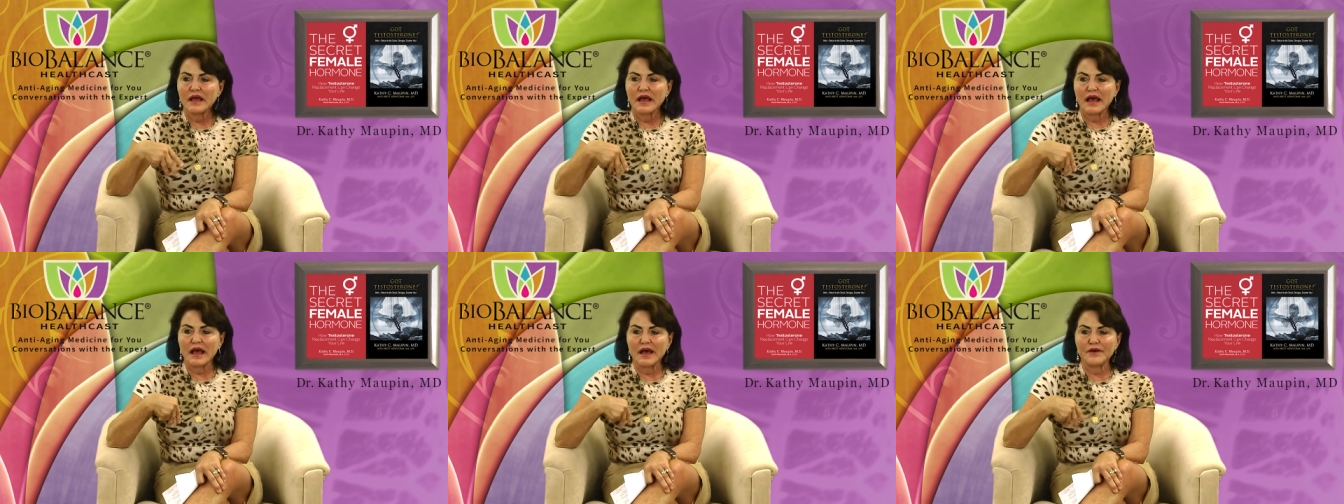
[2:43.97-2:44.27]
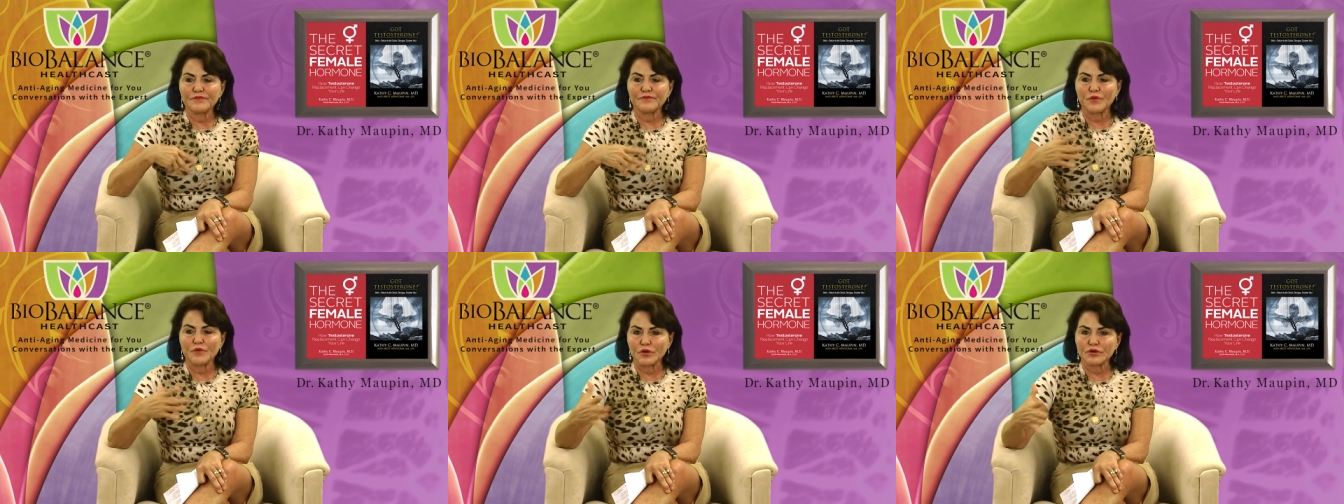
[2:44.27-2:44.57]

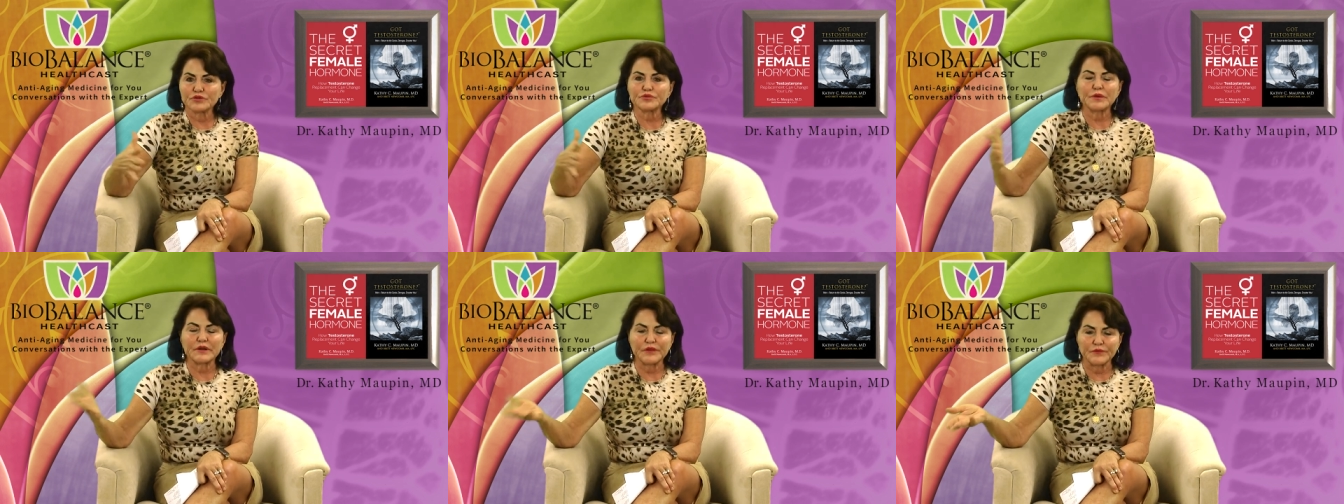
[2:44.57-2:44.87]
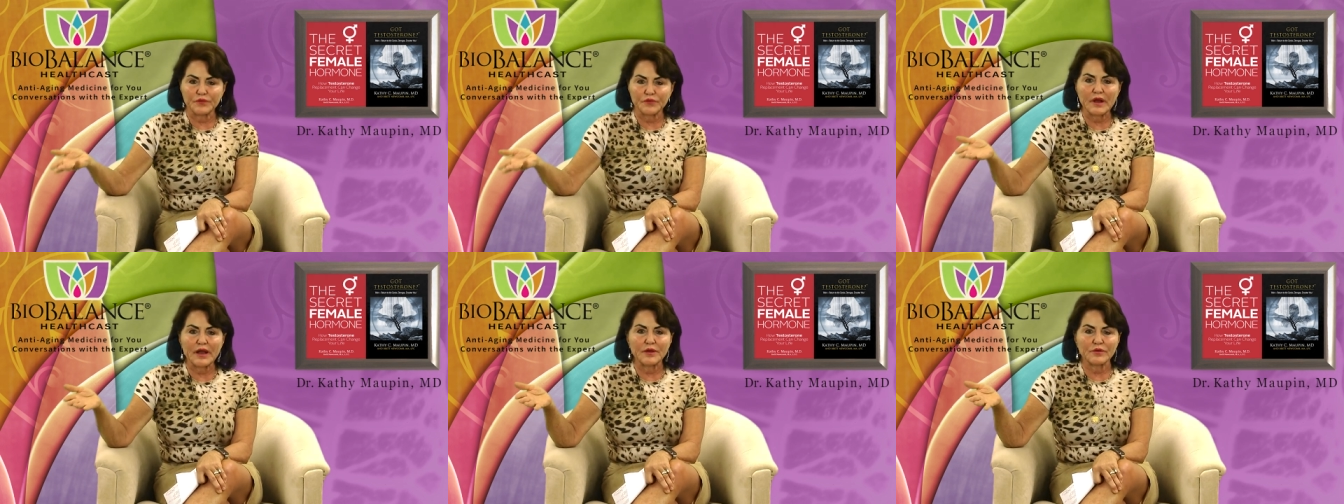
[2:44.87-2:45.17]
Uh, for
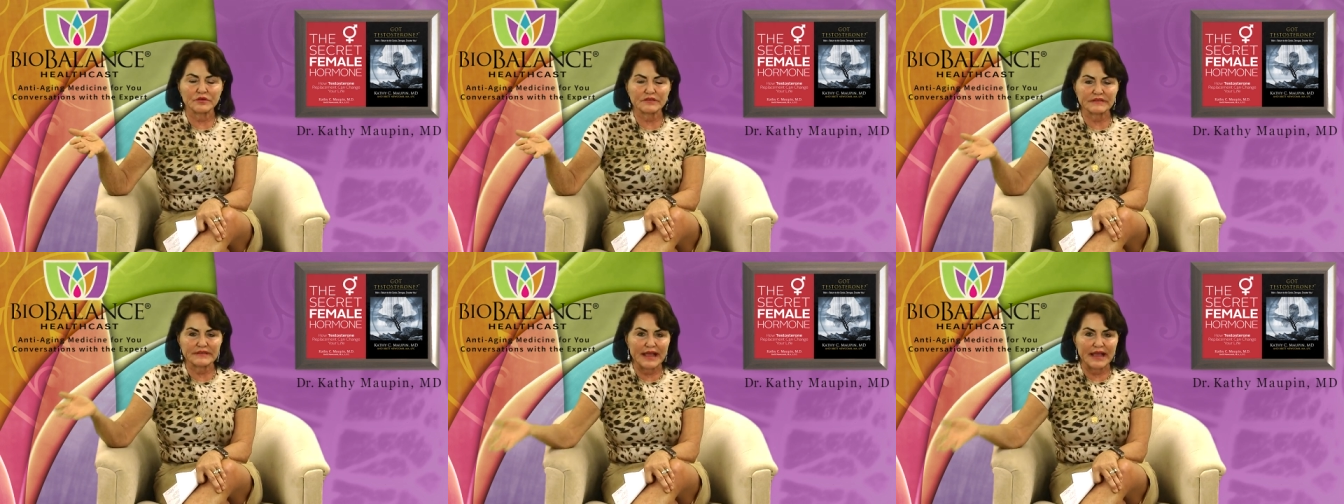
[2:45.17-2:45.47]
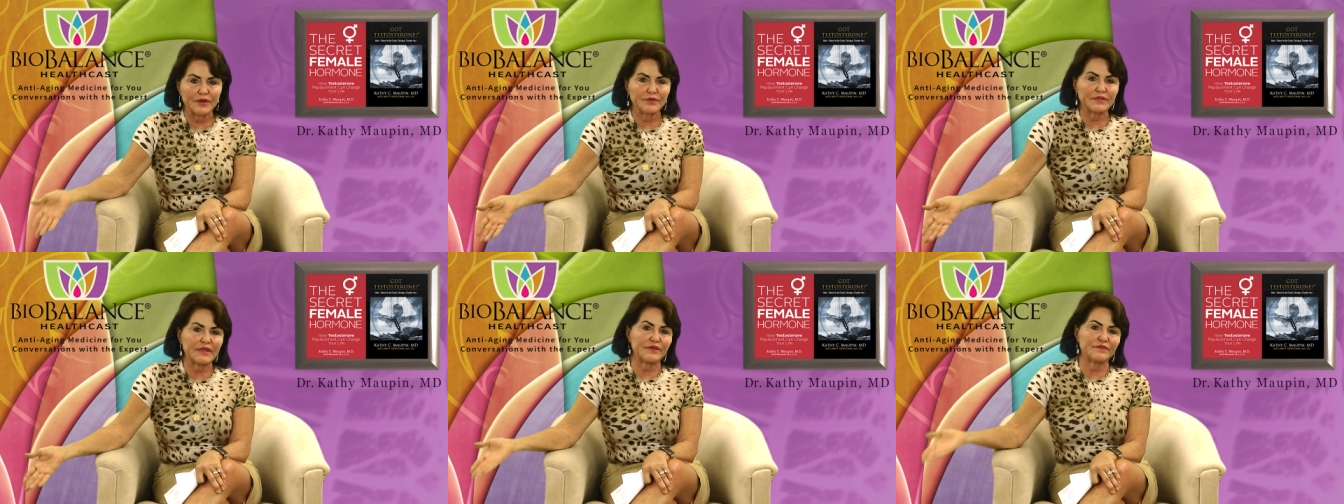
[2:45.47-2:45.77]
24 hours.
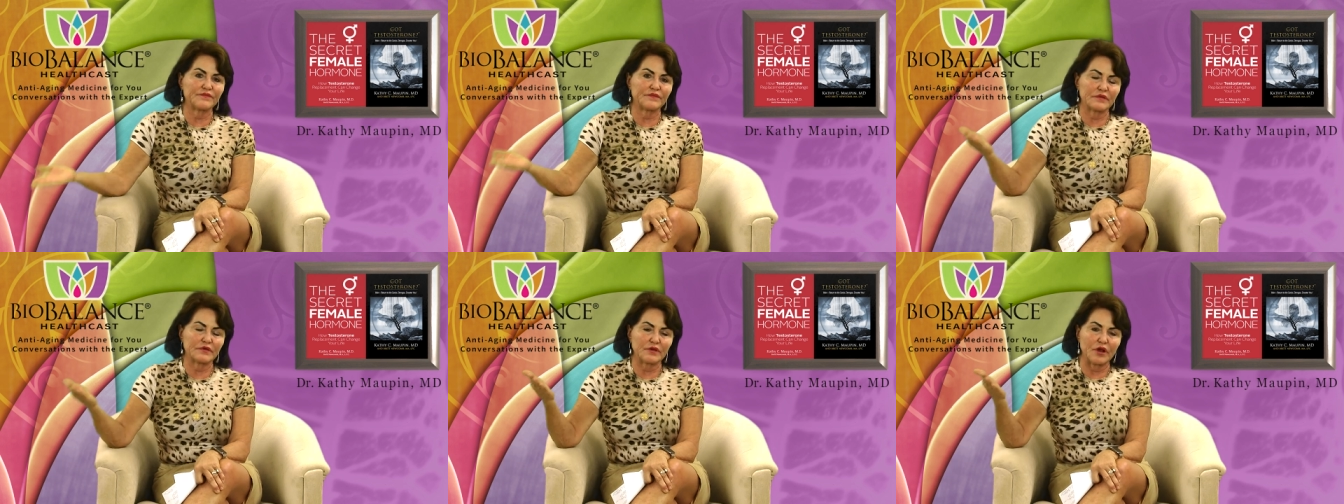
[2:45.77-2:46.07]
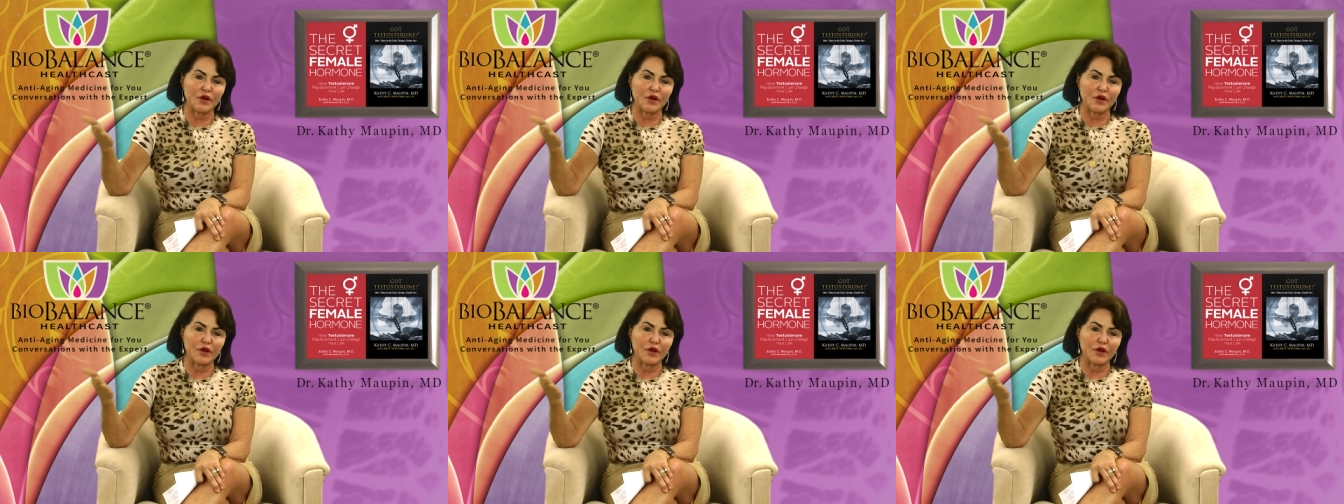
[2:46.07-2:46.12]
Now they've